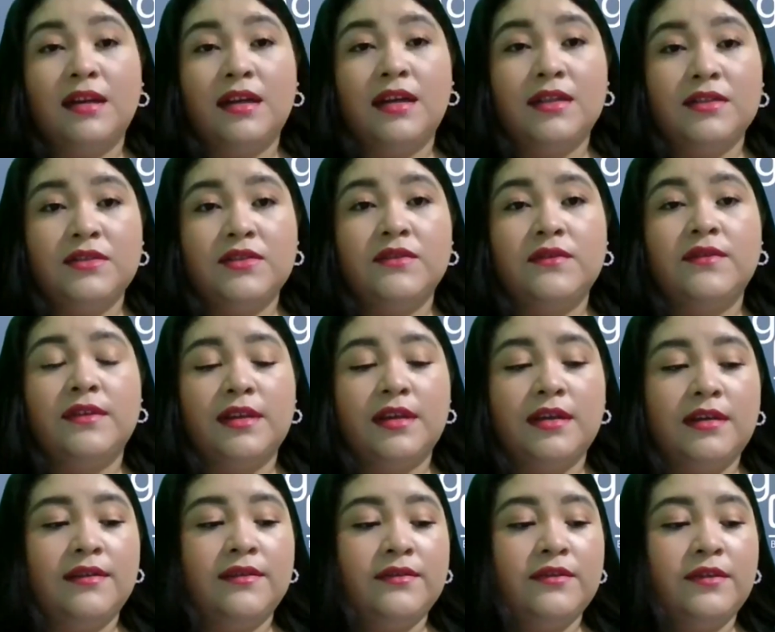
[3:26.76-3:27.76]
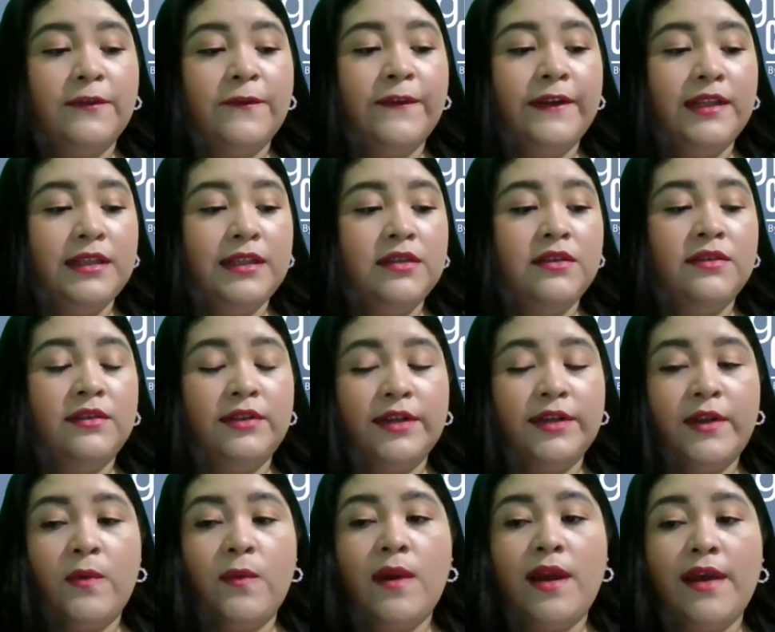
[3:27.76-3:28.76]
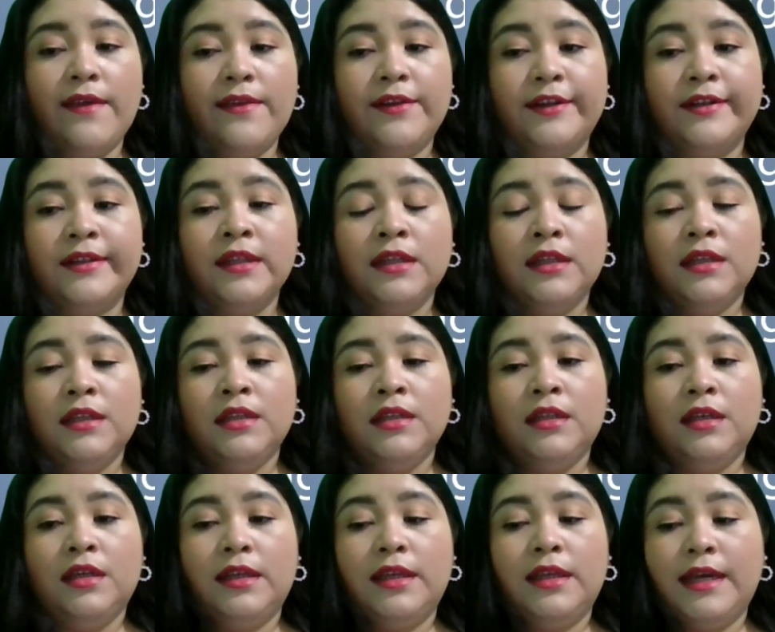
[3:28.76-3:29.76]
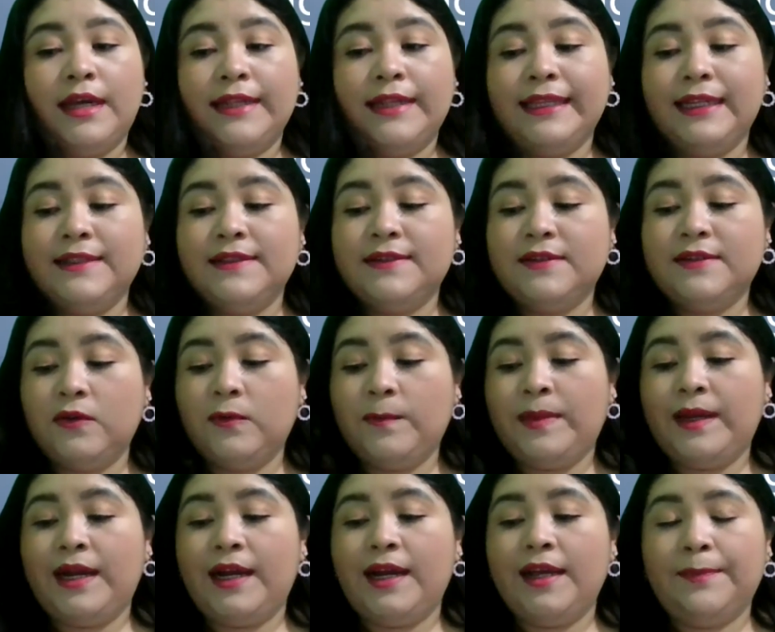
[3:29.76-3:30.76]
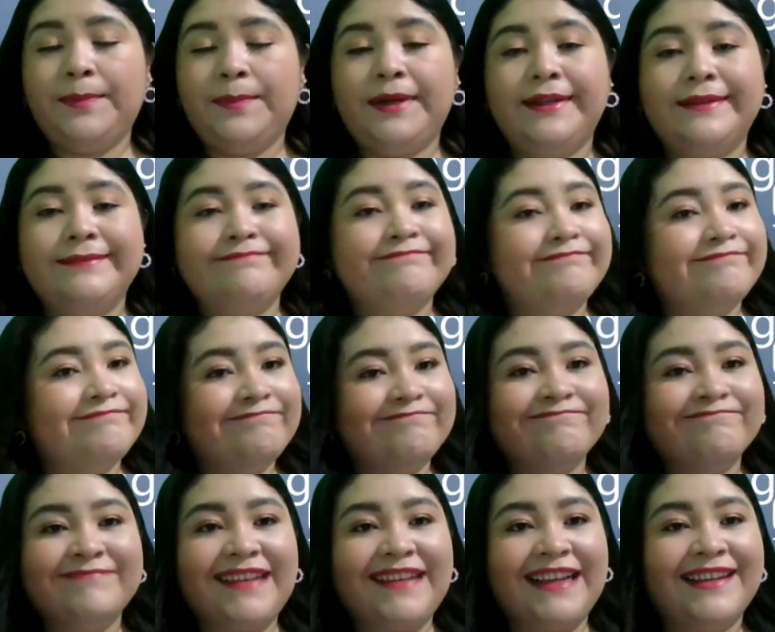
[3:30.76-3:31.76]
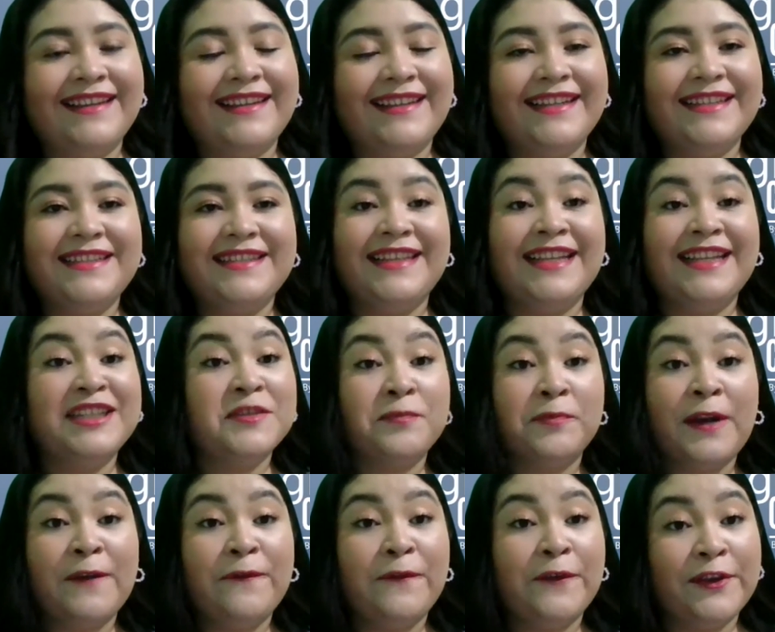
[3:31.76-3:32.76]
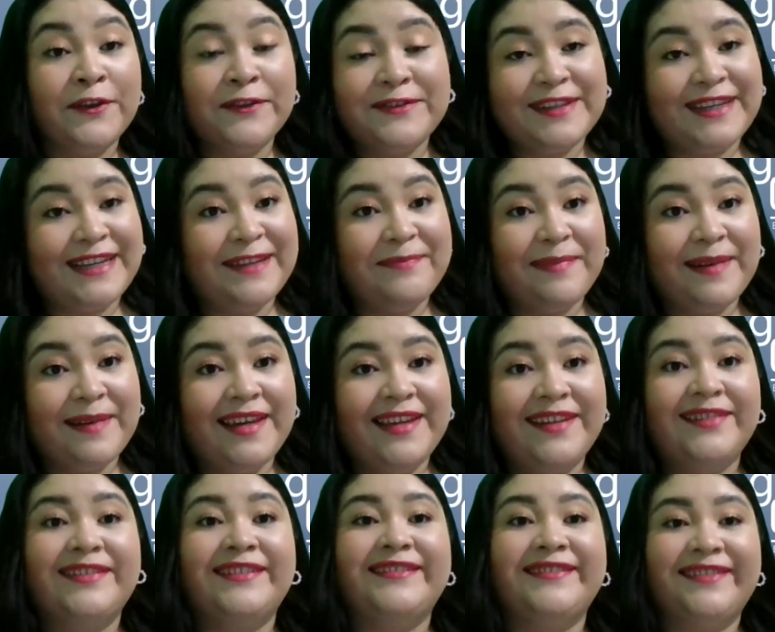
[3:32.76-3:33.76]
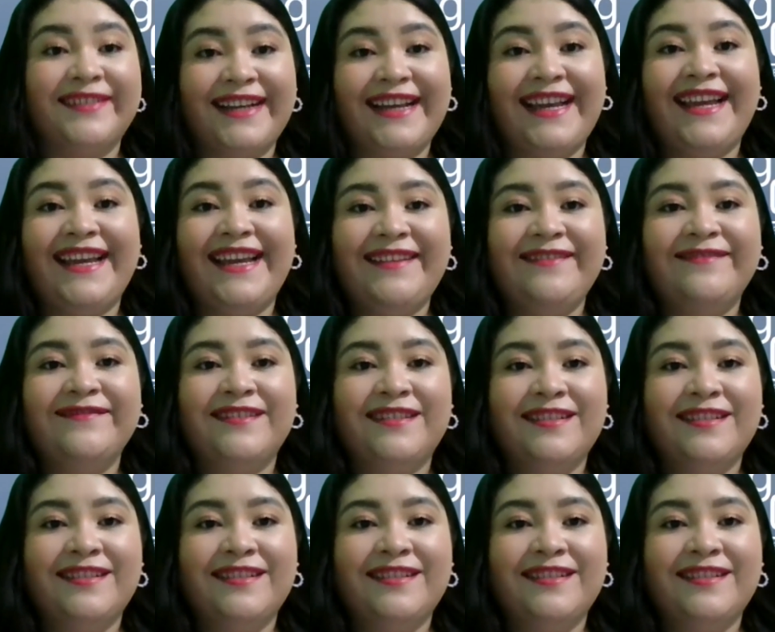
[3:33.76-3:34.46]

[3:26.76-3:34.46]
I got you. Yeah, you're feeling under the weather. Yeah, that's so bad. But let's, let's pray for you to get better, okay?